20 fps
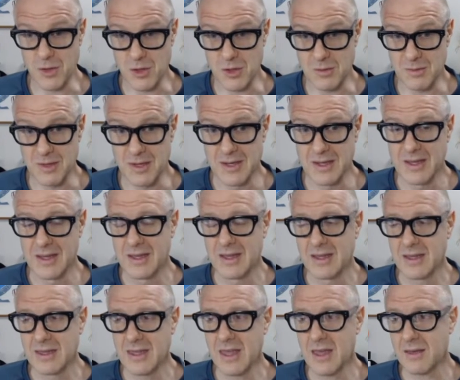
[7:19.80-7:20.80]
Europe.
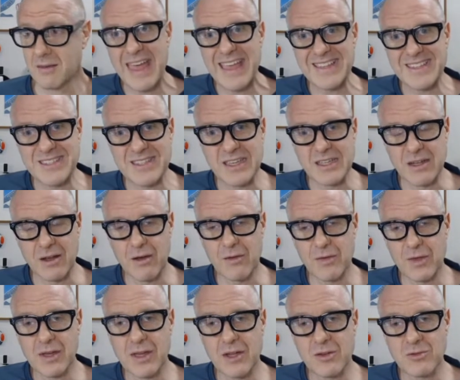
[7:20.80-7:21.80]
Yeah, that said,
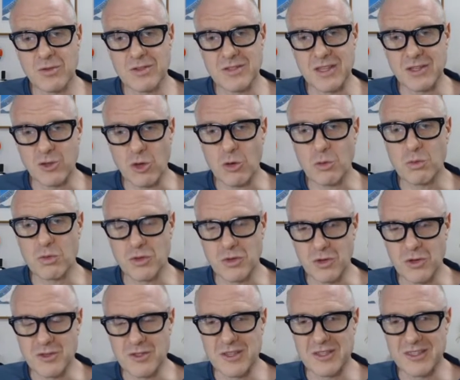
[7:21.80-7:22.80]
of the countries that don't
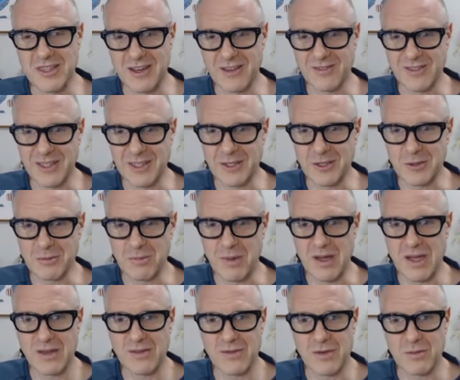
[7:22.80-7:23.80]
produce it, that have needed to
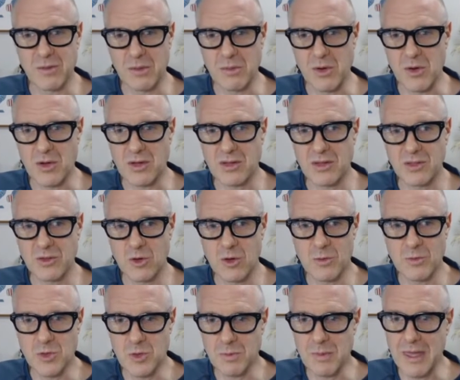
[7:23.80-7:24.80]
buy it from America and
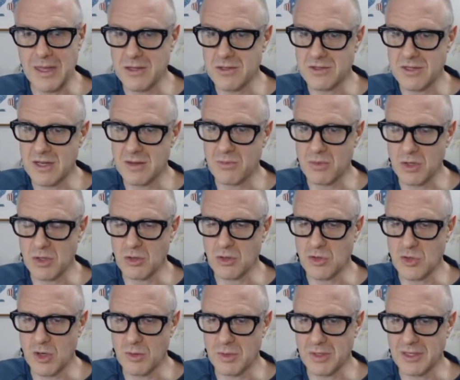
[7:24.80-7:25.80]
Europe, Japan has done a pretty
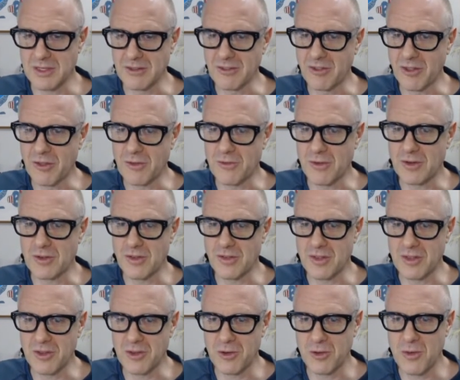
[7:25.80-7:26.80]
good job of getting to the front of
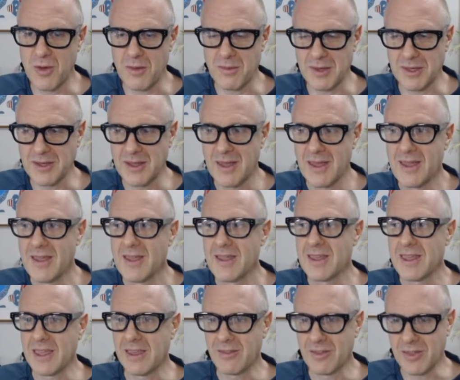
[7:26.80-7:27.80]
the queue. I mean,
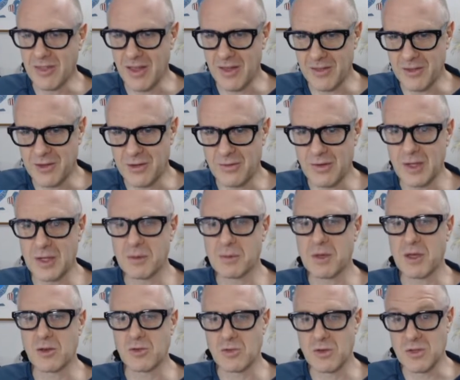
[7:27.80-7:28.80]
even the other developed
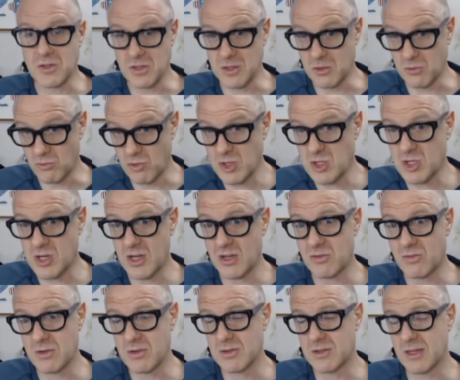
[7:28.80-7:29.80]
countries and the rich
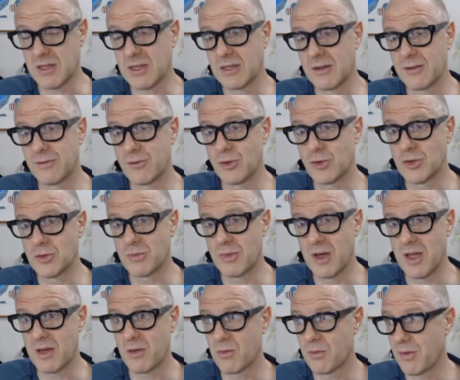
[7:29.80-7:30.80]
countries that can afford to
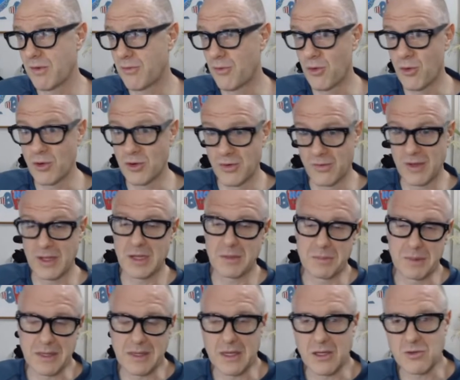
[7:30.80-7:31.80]
buy it before
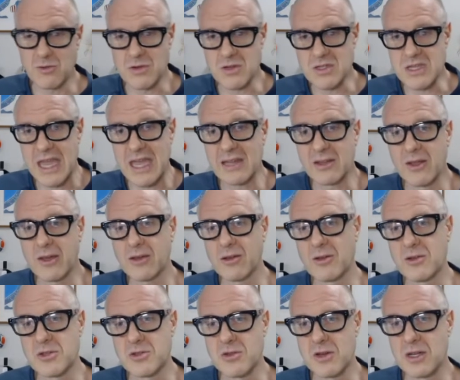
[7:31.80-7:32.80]
developing countries can, like
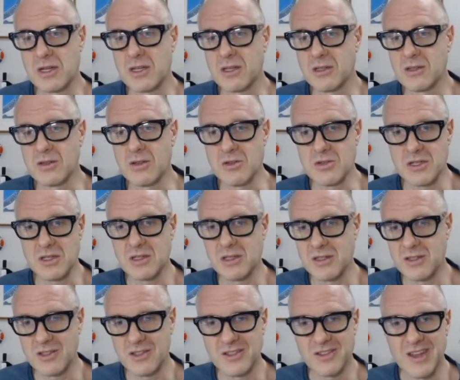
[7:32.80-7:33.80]
Australia and New
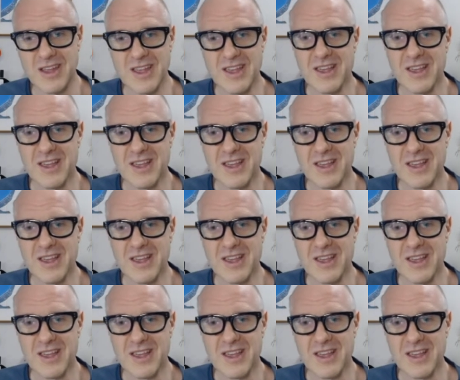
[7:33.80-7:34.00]
Zealand and